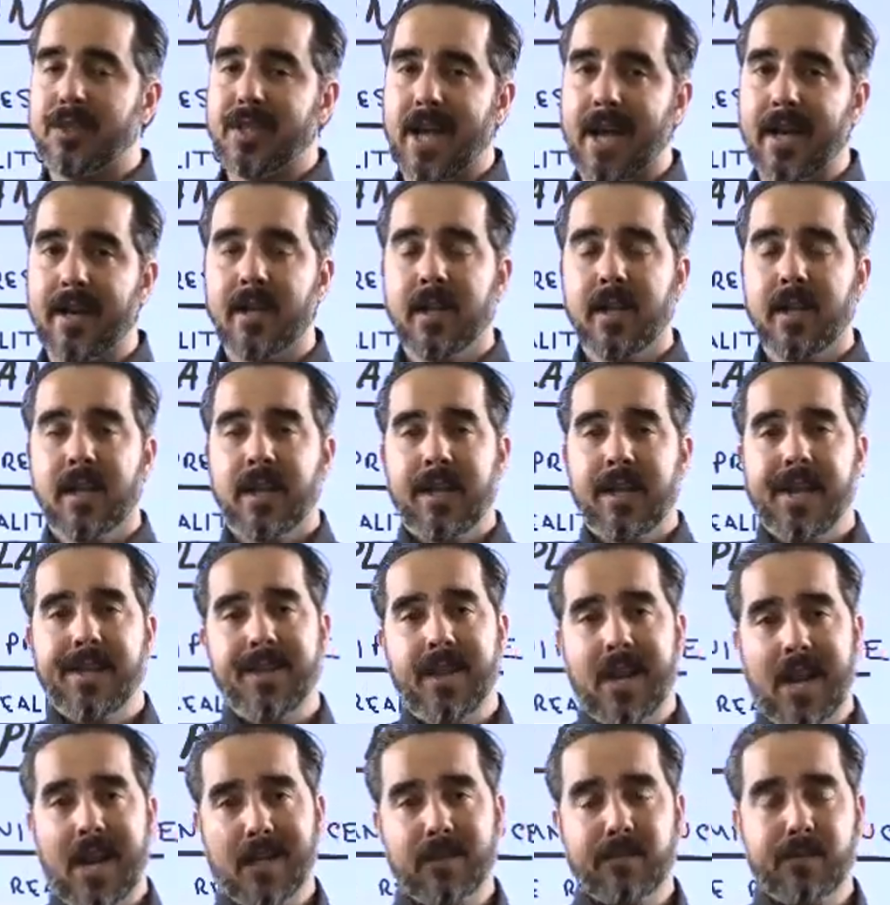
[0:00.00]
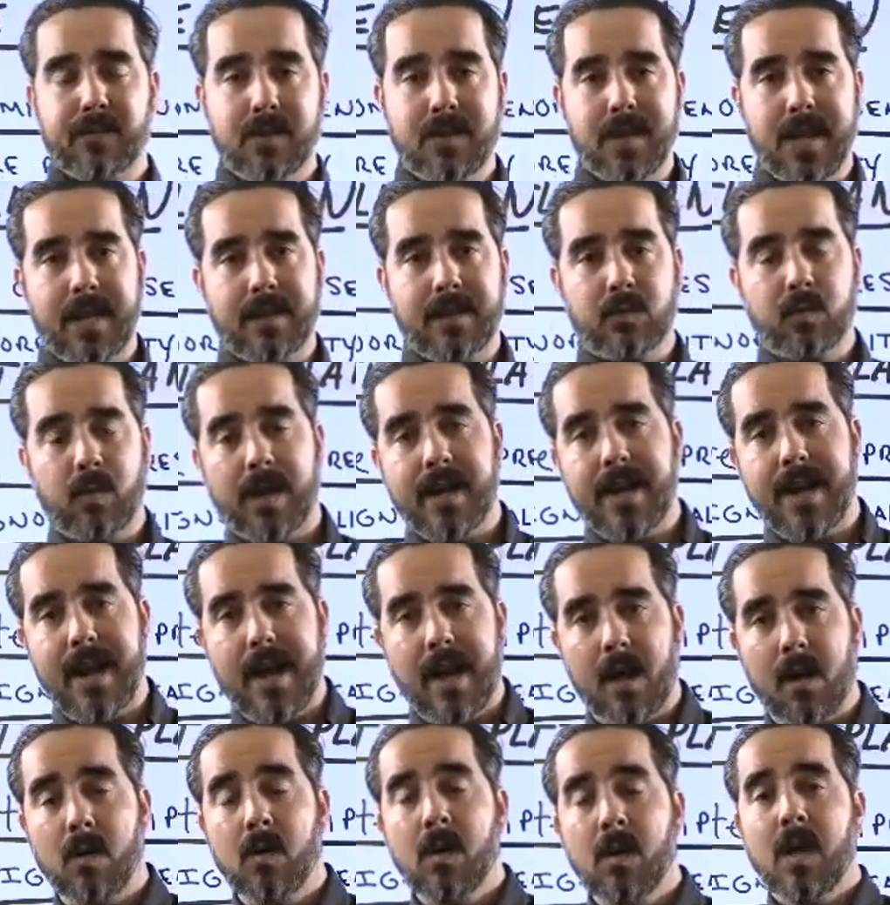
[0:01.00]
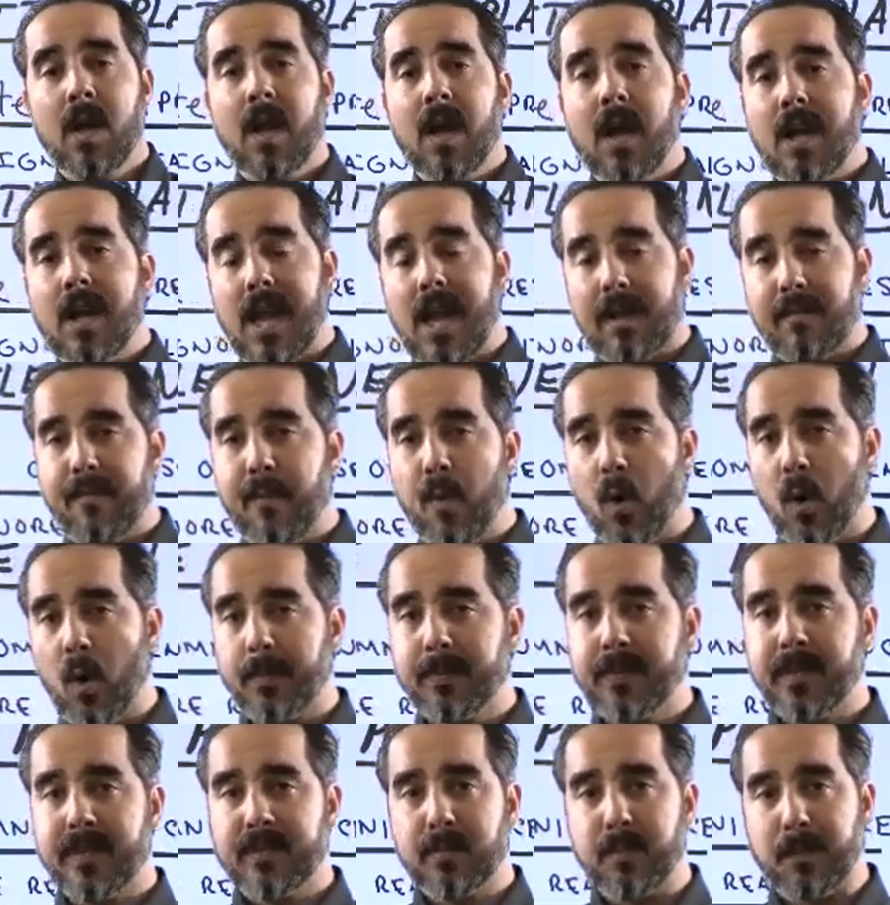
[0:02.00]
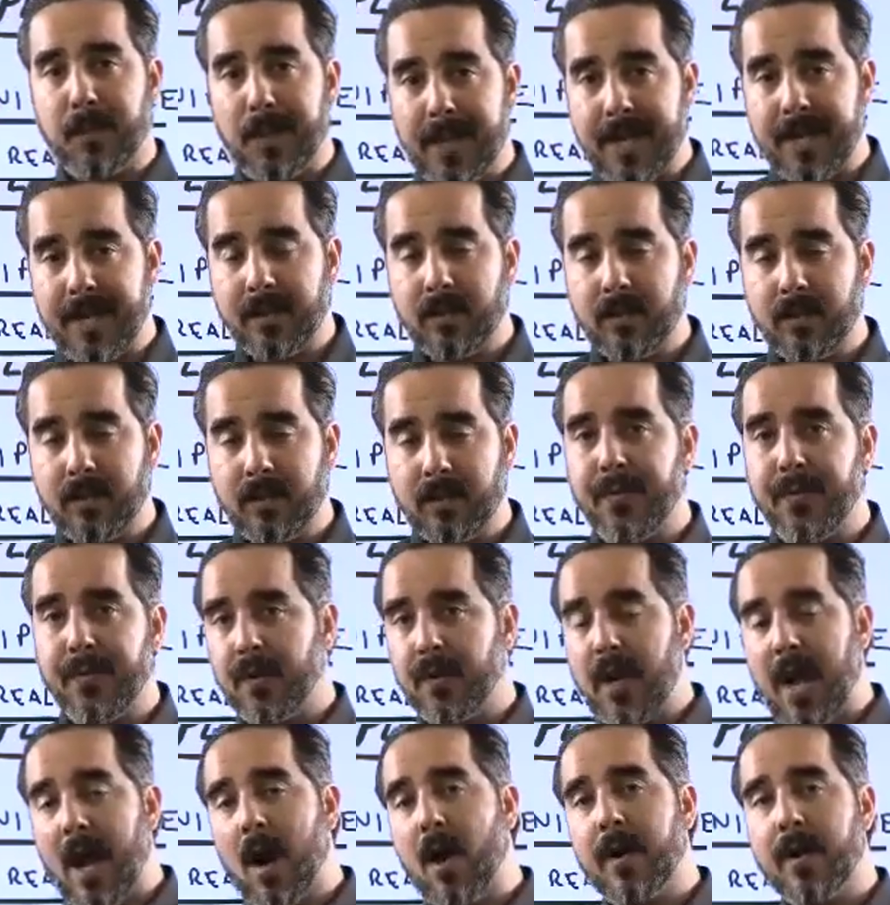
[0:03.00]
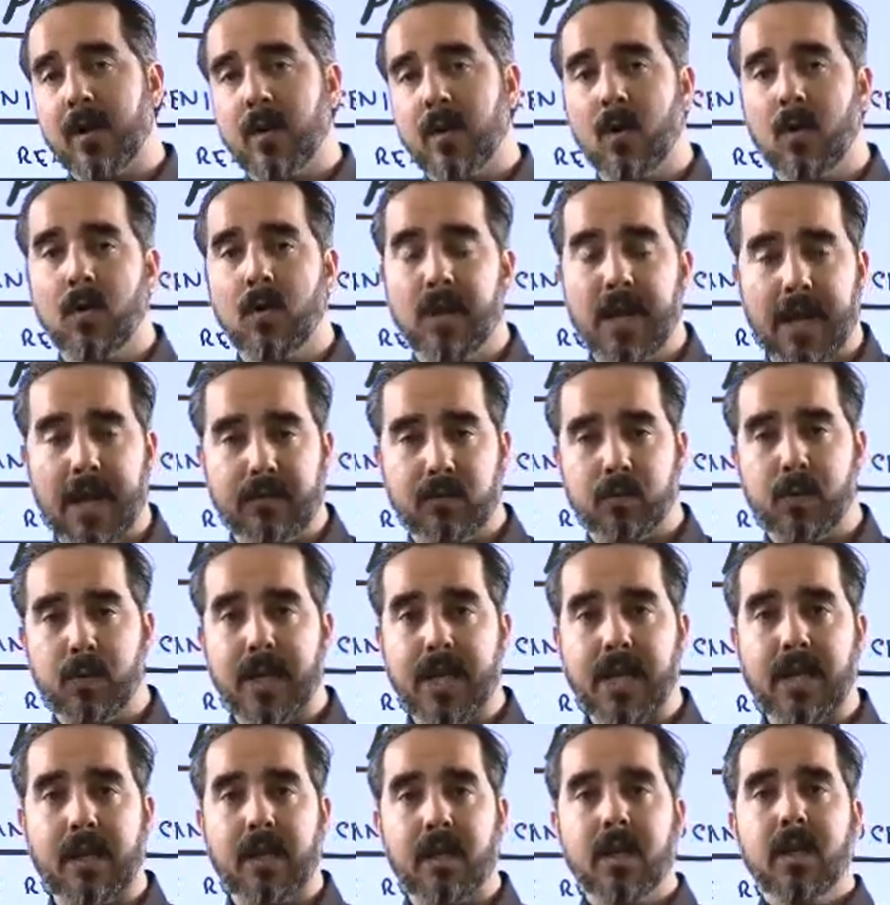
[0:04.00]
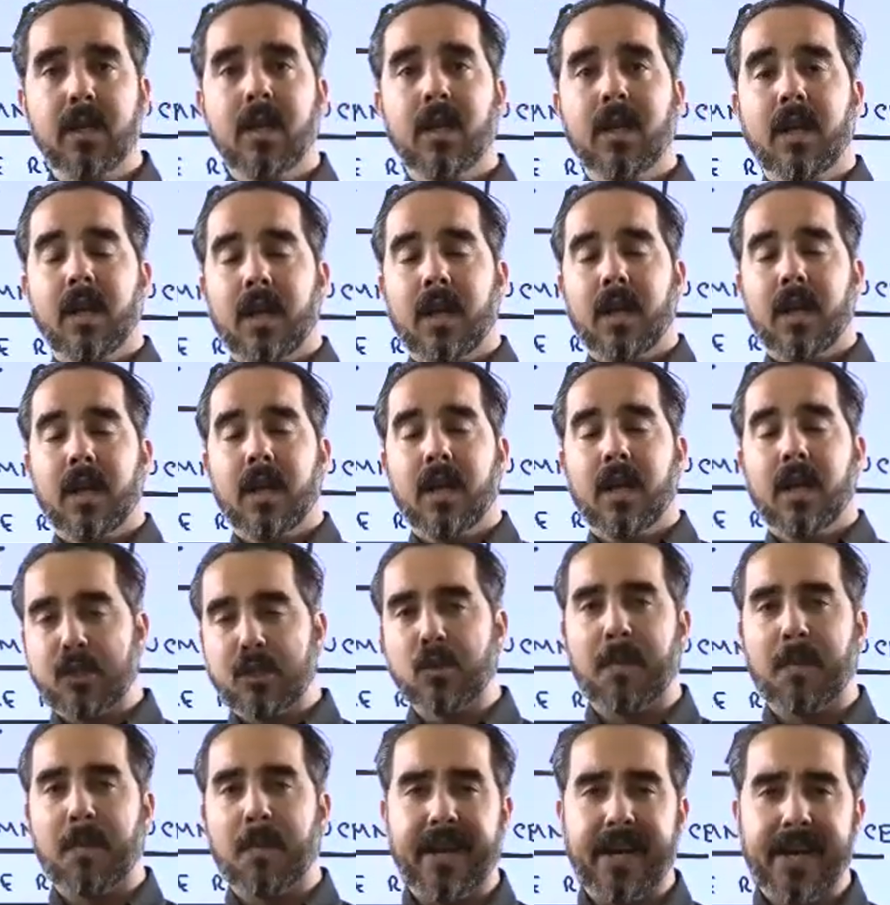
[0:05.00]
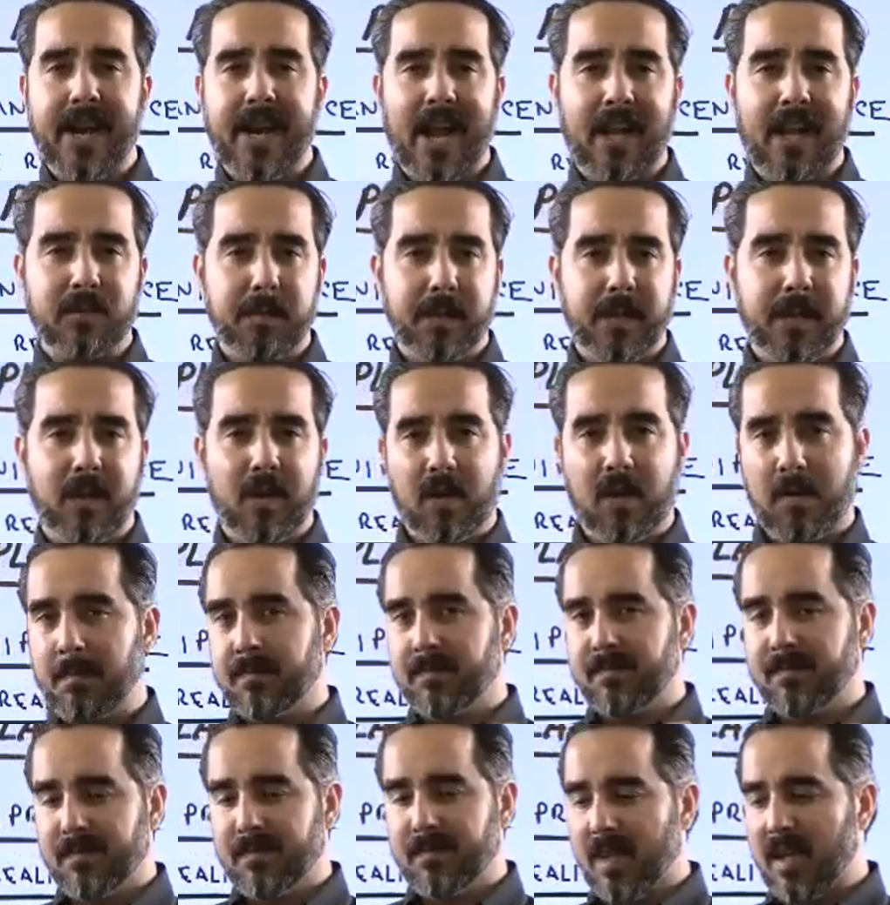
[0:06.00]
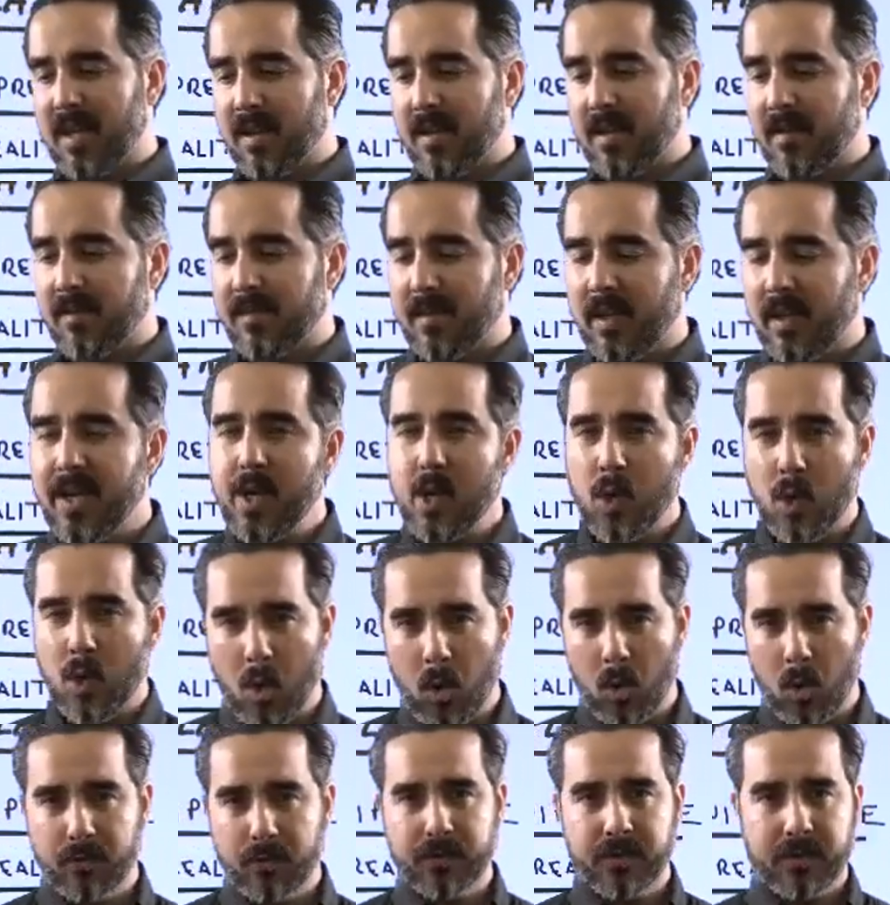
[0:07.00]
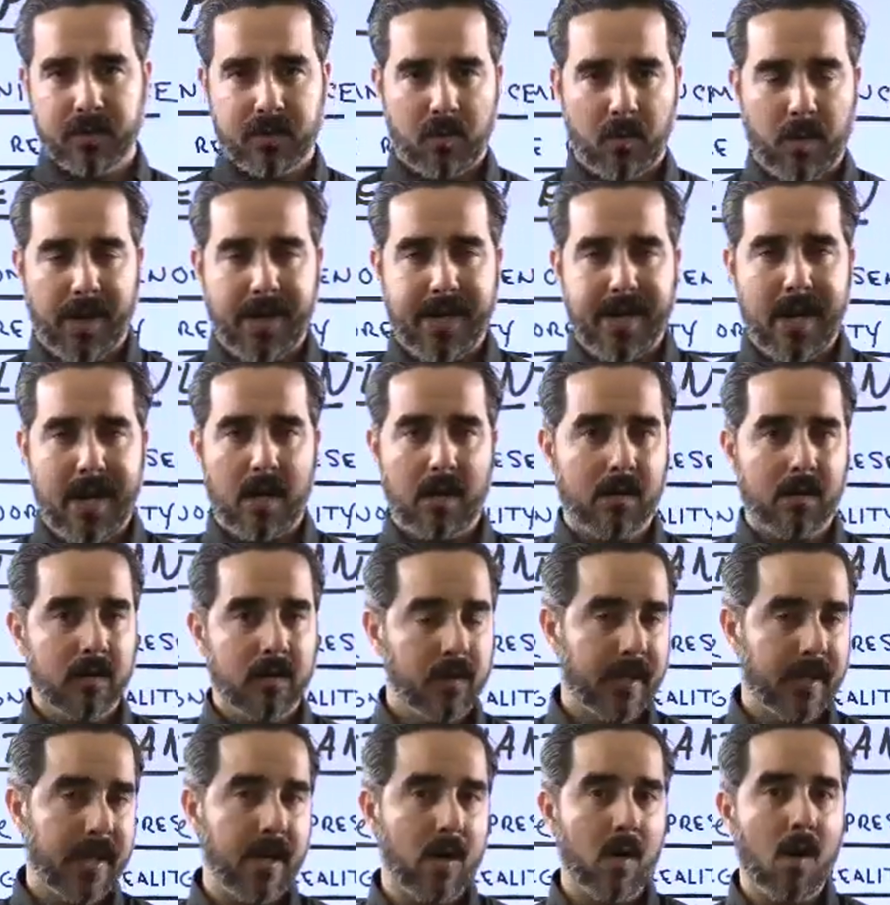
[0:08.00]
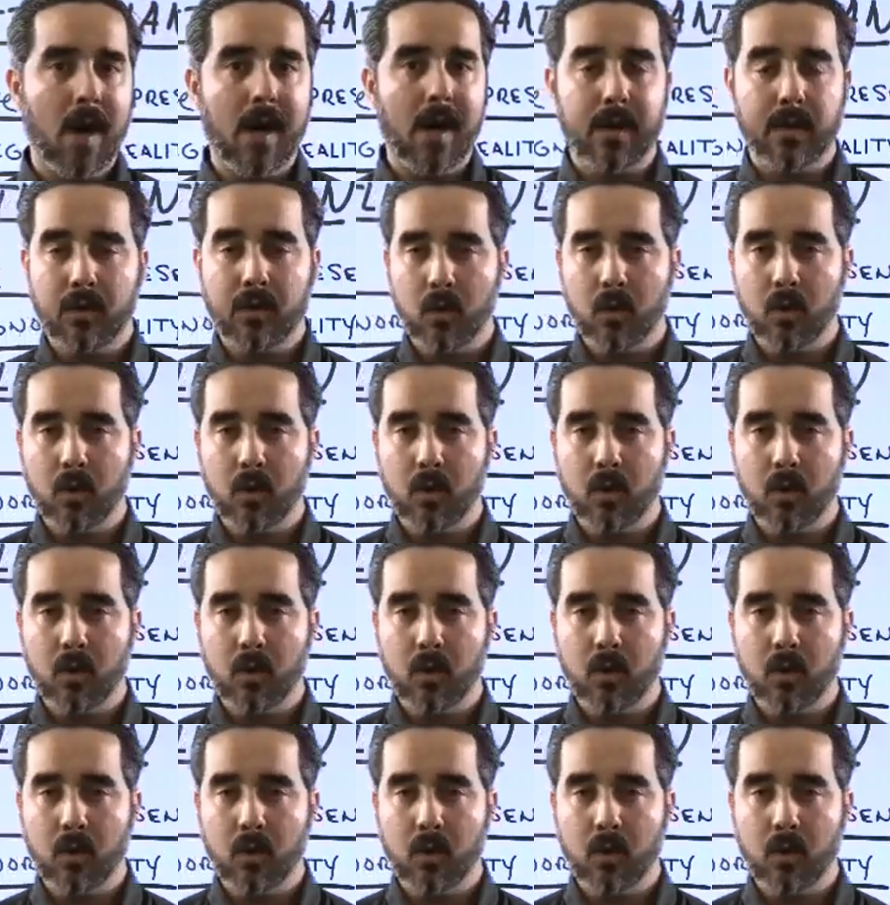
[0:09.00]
that in the last few days. Right now, like Forbes explained on their article last week, digital marketing has become a new gold right now. You got to know how to do